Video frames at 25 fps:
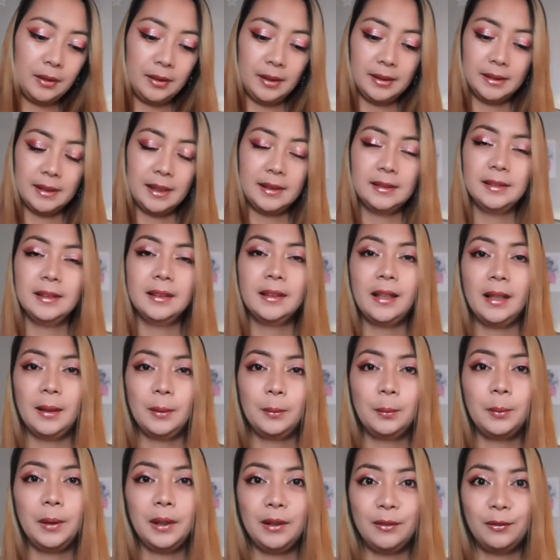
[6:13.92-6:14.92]
this until I
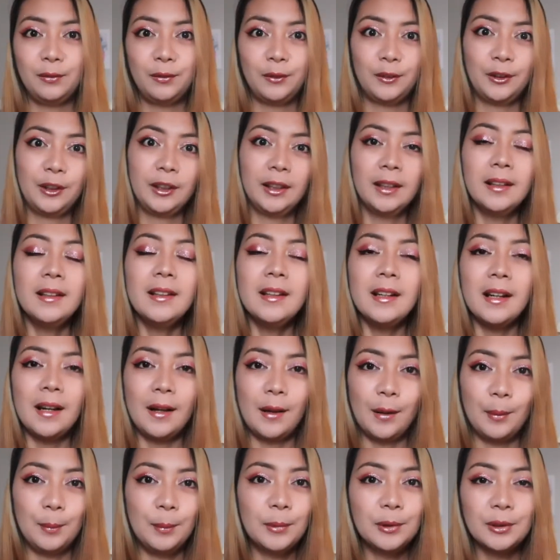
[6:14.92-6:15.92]
wait for
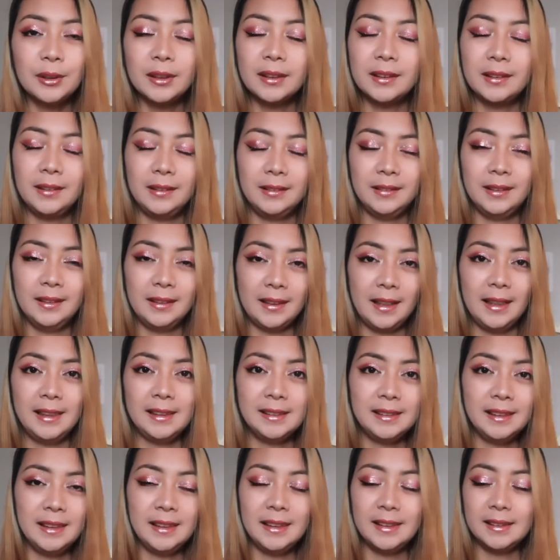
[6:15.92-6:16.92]
a miracle that I
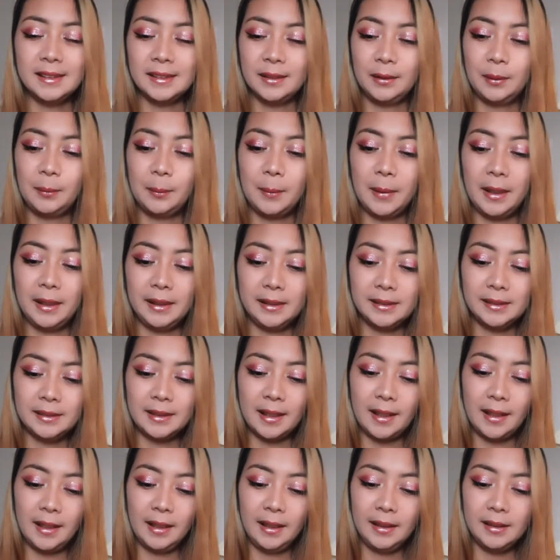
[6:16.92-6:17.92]
see this on my
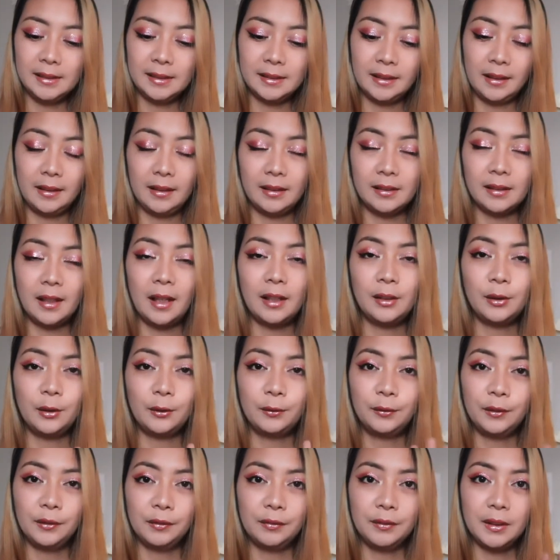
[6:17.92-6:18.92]
size, either
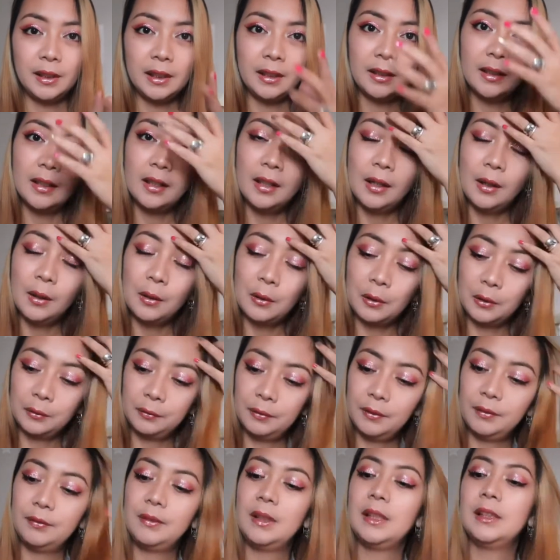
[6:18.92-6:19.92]
50 or
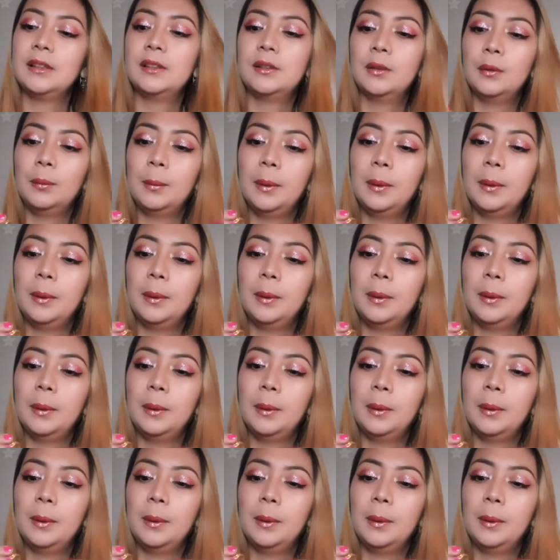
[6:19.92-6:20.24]
52.